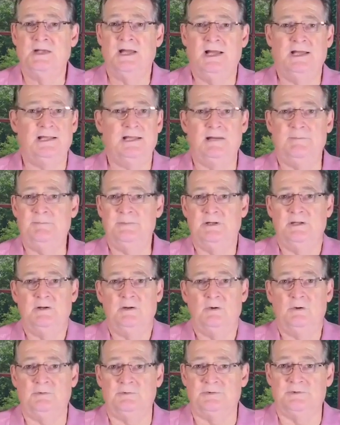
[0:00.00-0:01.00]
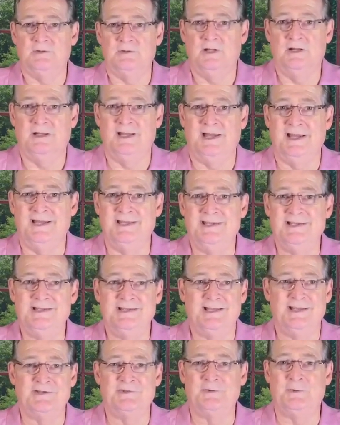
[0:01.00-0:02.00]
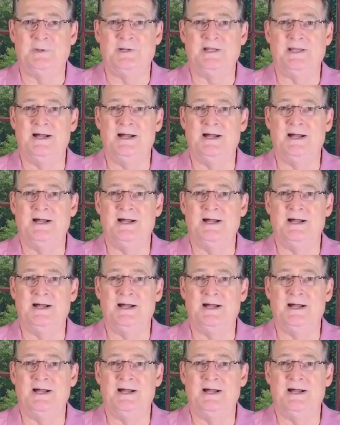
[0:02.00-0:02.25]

I got big goals. That's the way